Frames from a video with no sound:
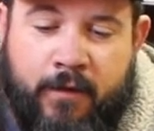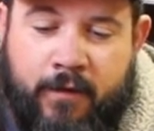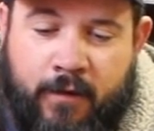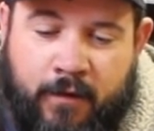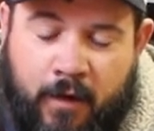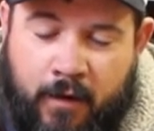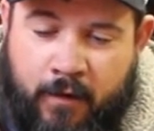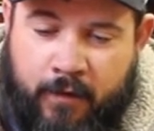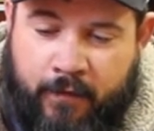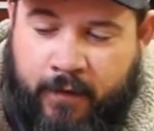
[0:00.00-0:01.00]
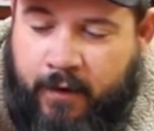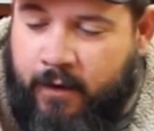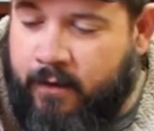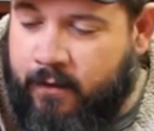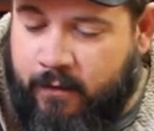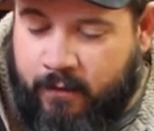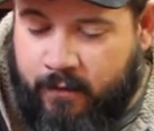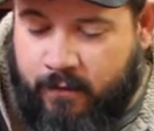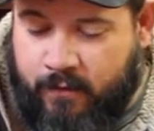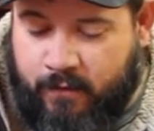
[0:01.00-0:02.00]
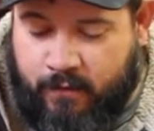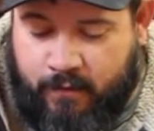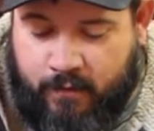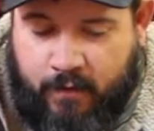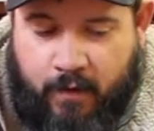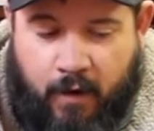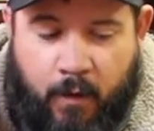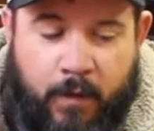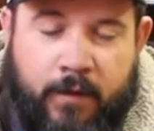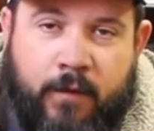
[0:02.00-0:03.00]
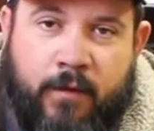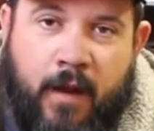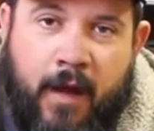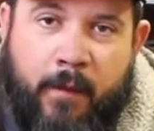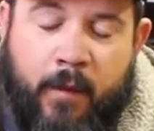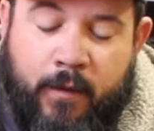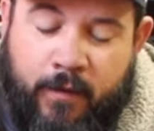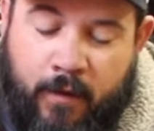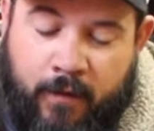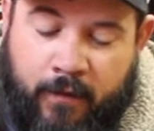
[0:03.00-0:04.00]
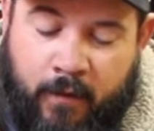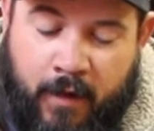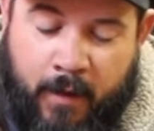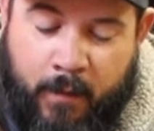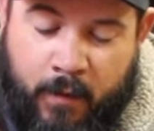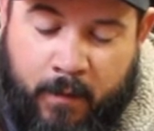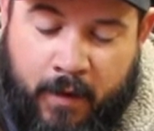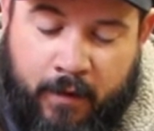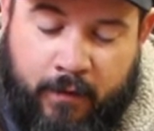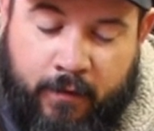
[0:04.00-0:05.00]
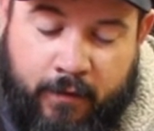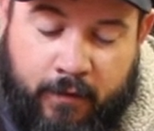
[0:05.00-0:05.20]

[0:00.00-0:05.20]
It's not good for that. Always use a lipo charger on lipo batteries.